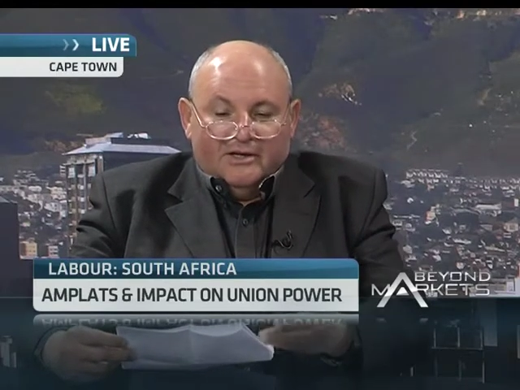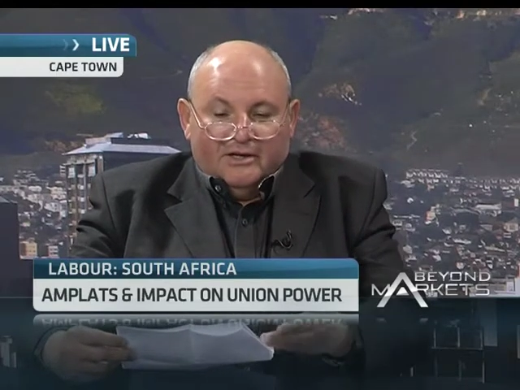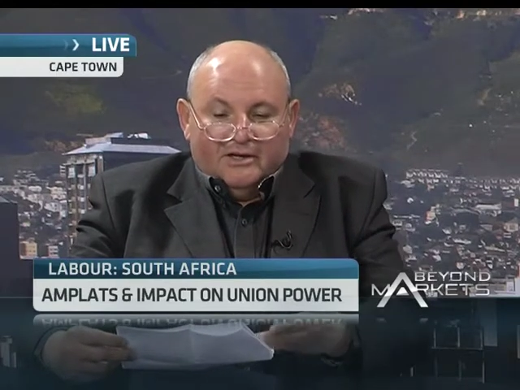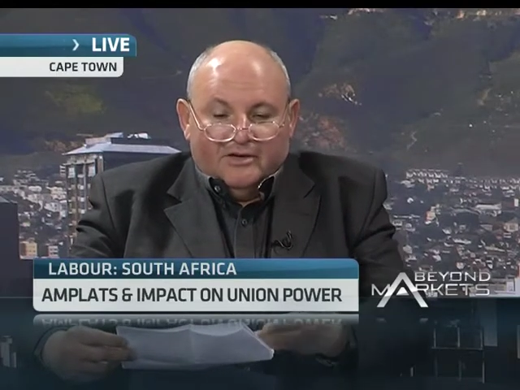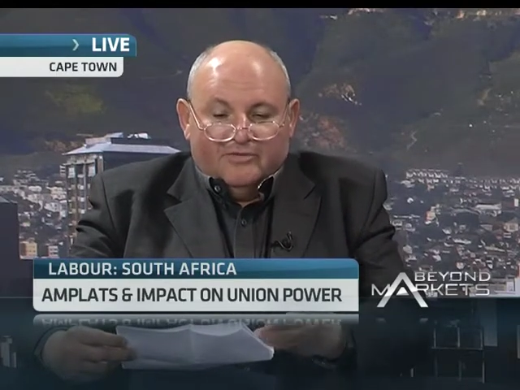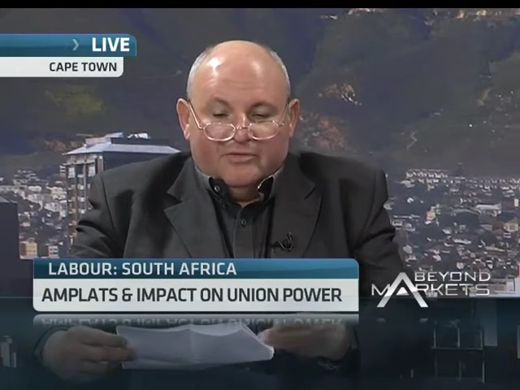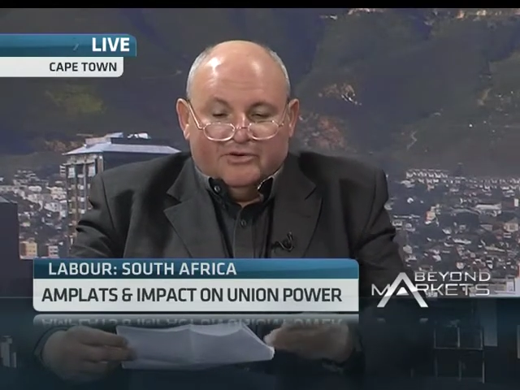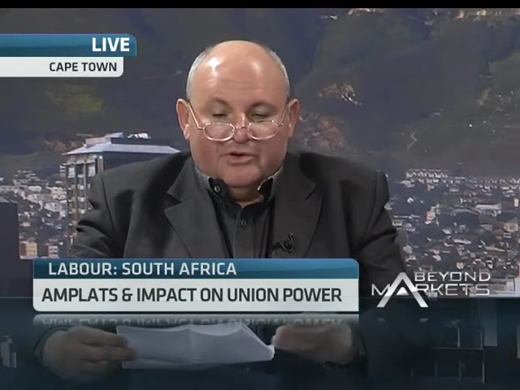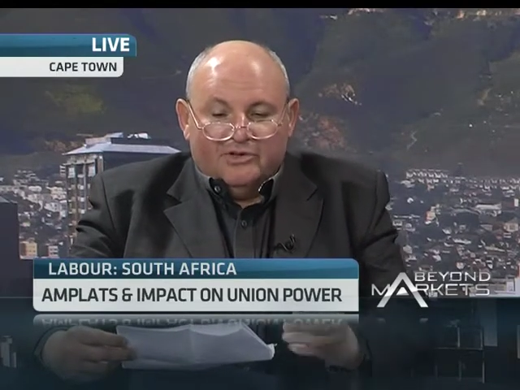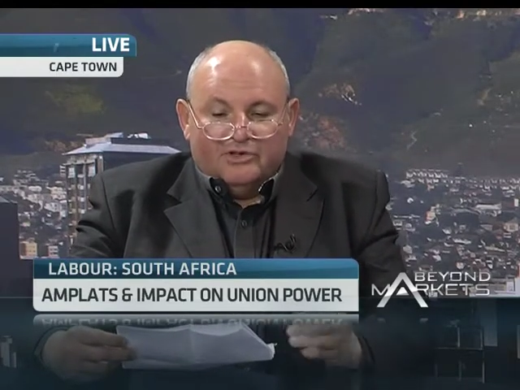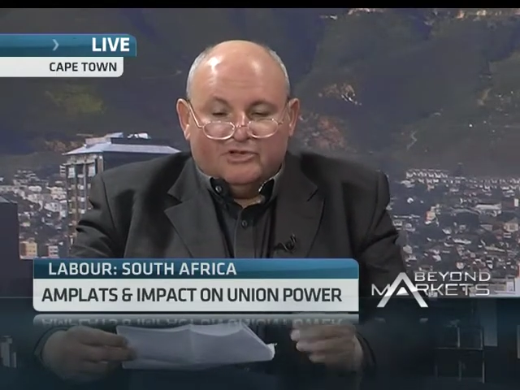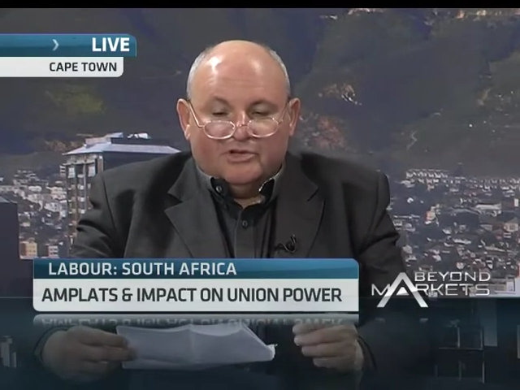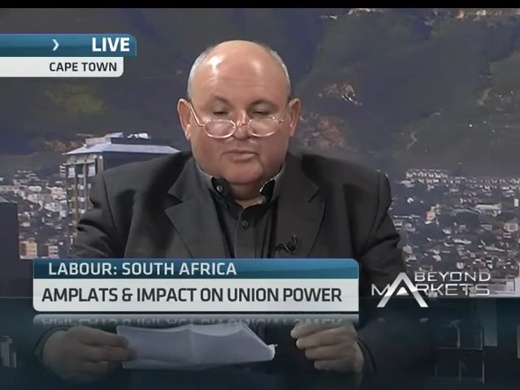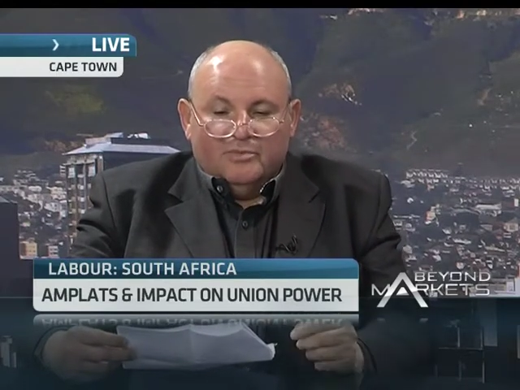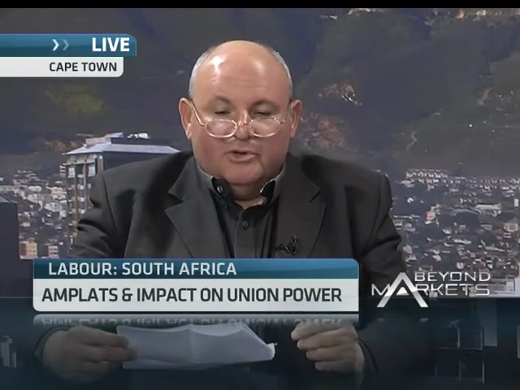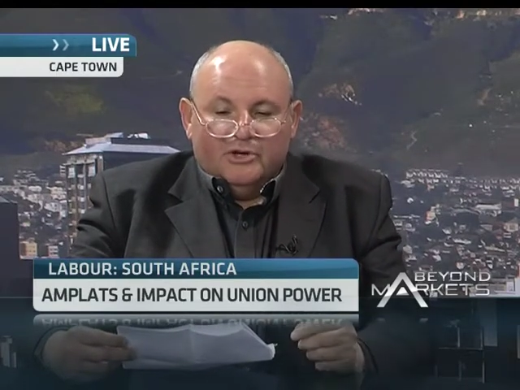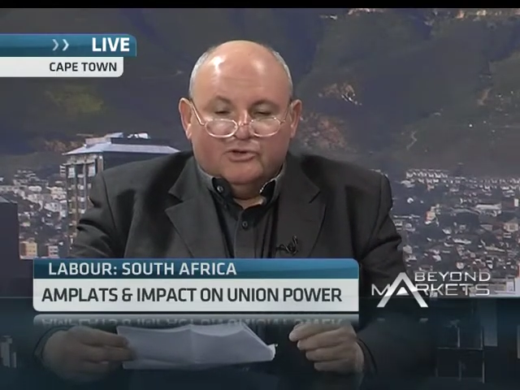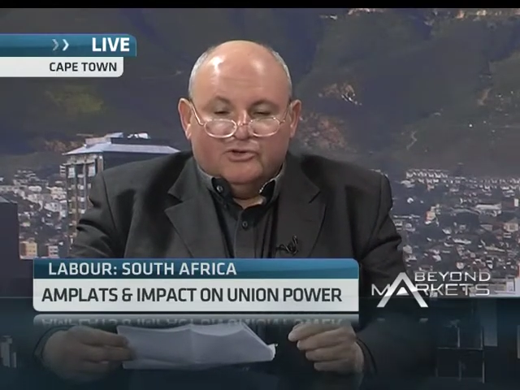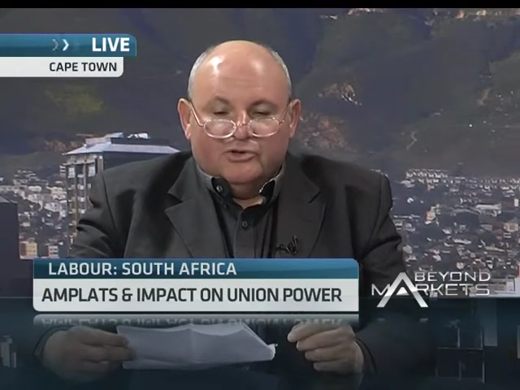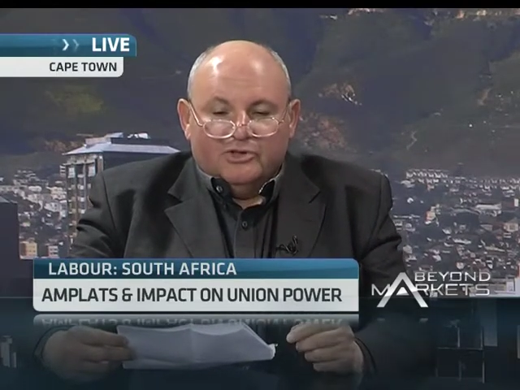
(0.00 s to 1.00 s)
and very
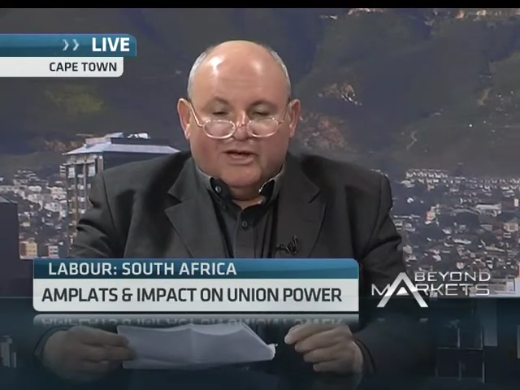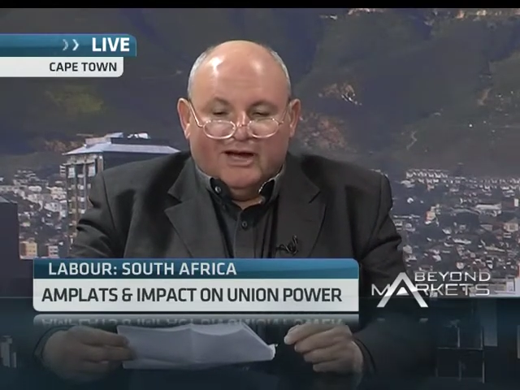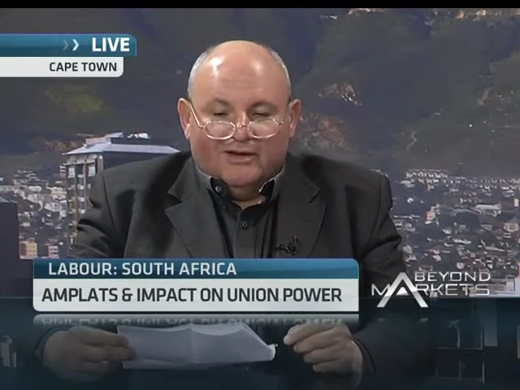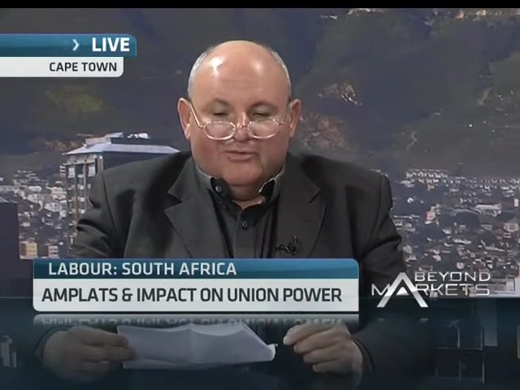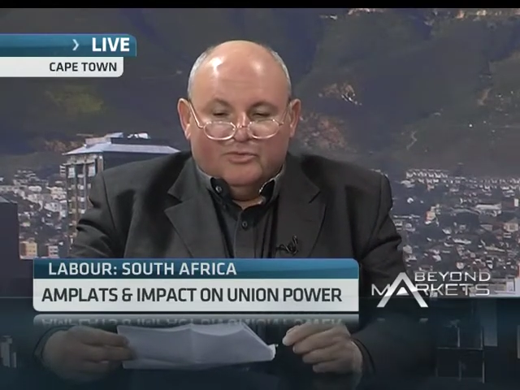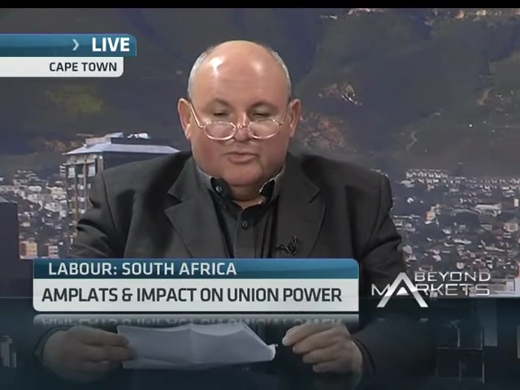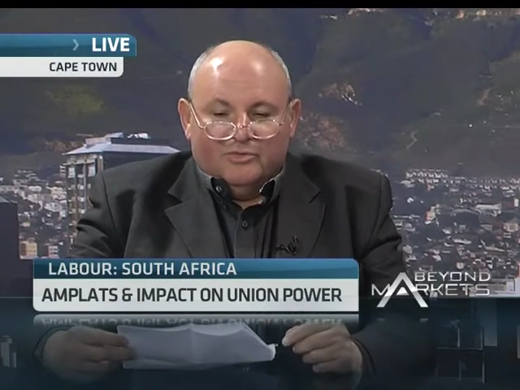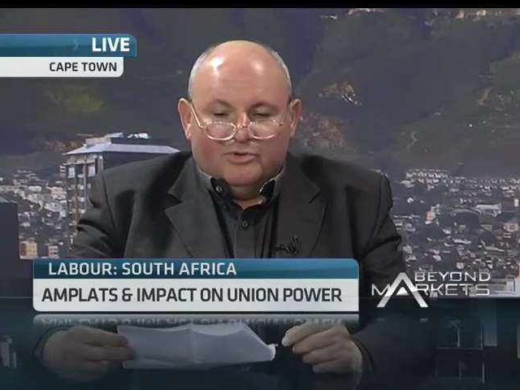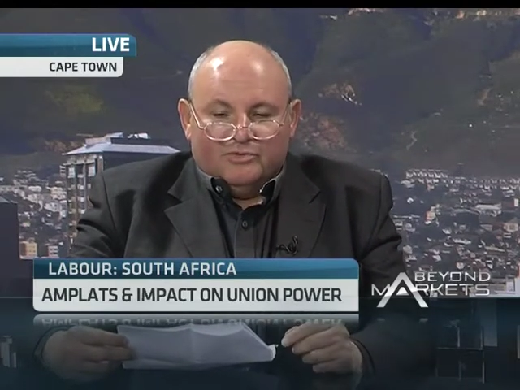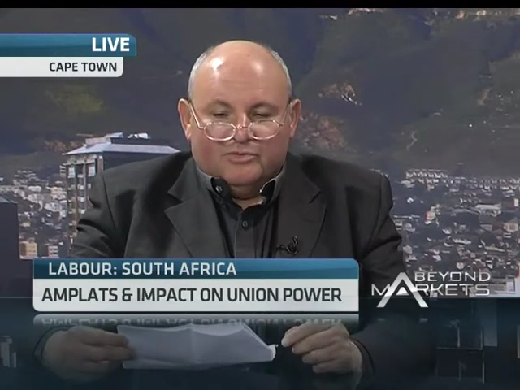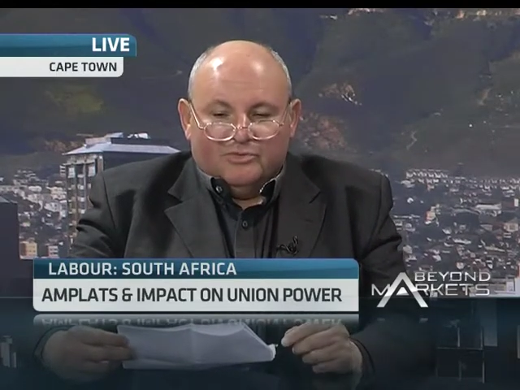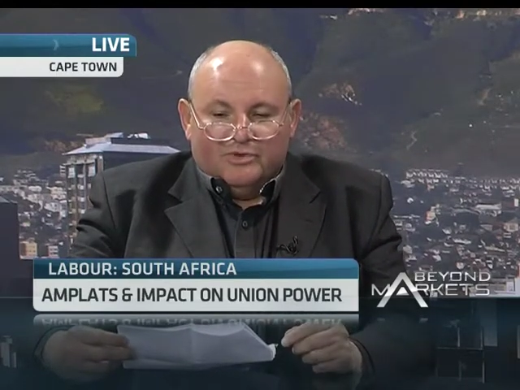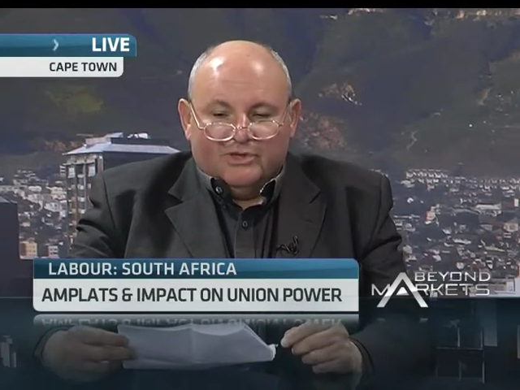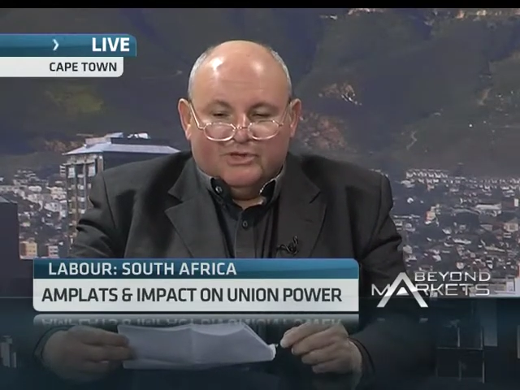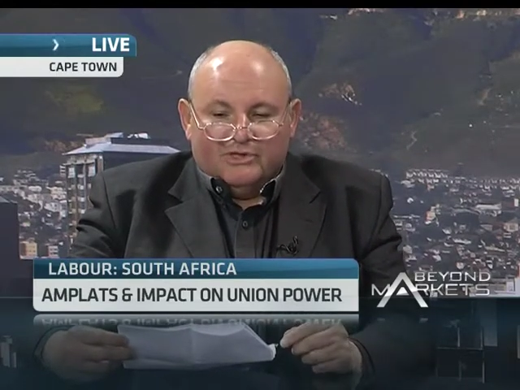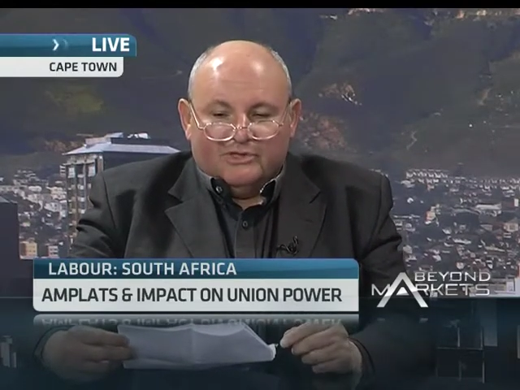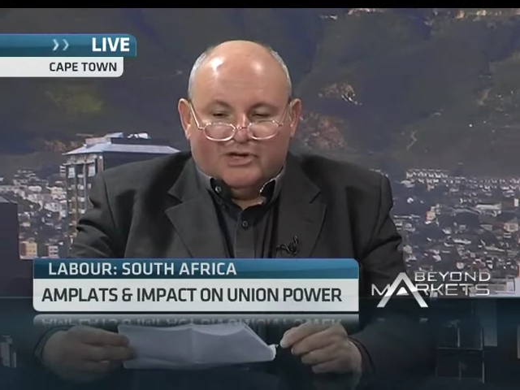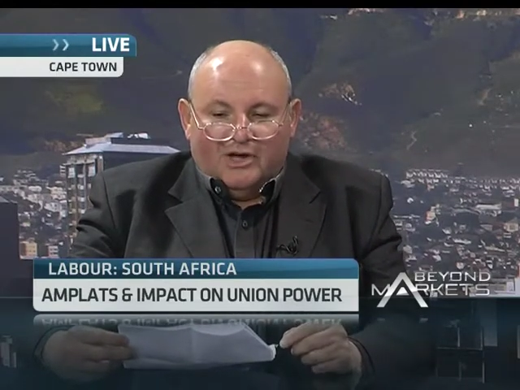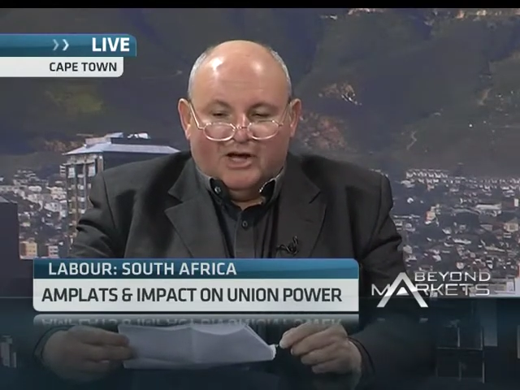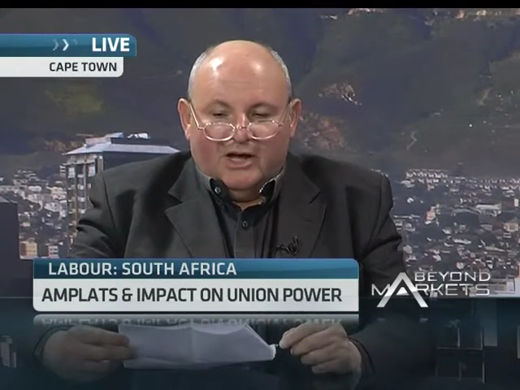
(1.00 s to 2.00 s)
similar to government, where
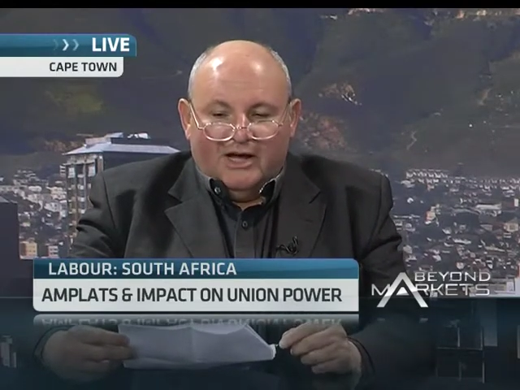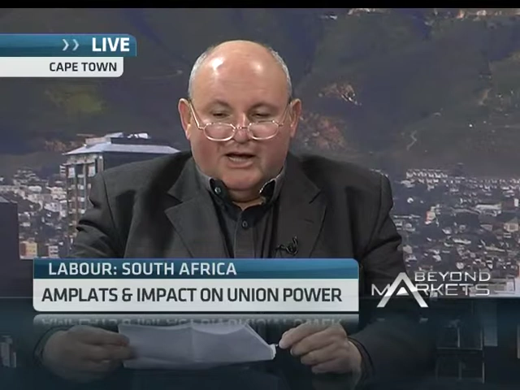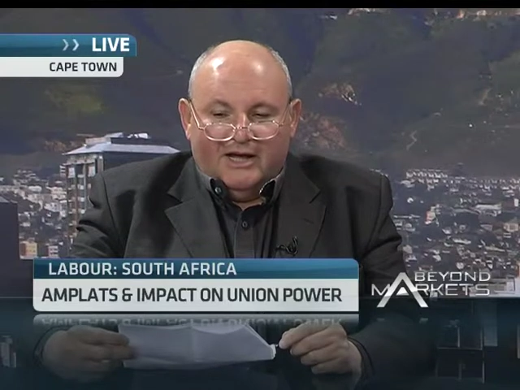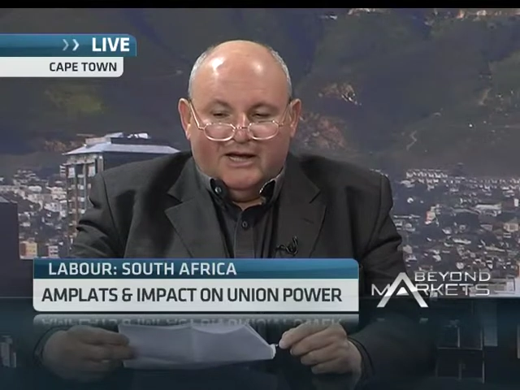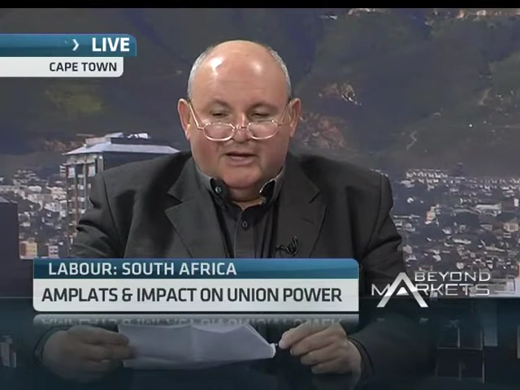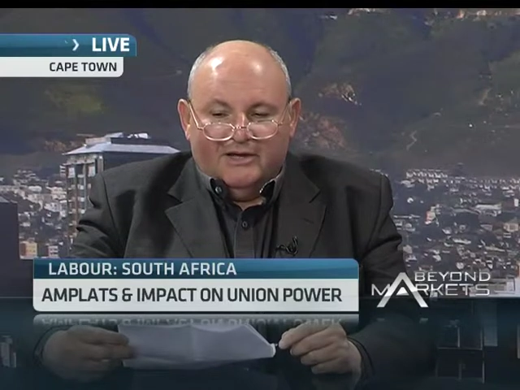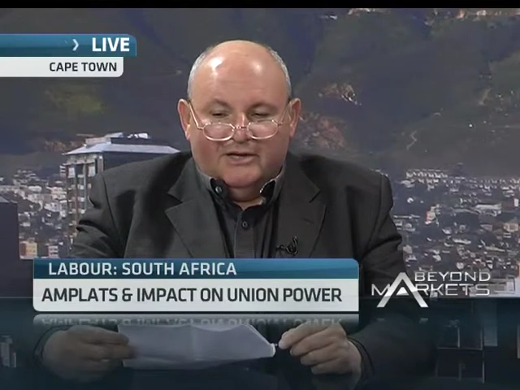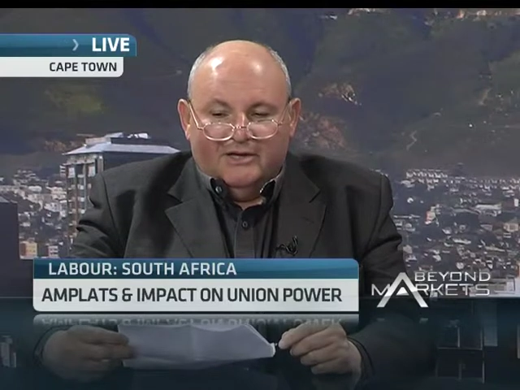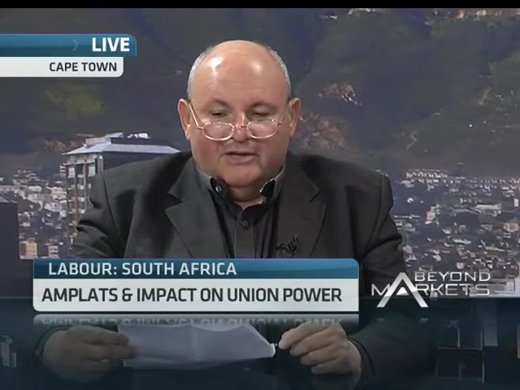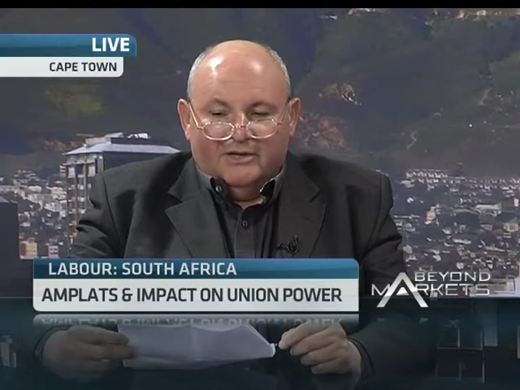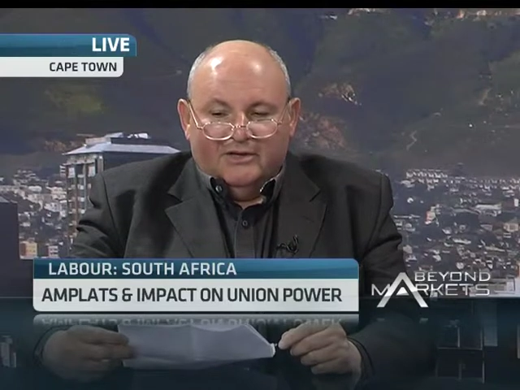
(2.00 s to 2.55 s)
there's high,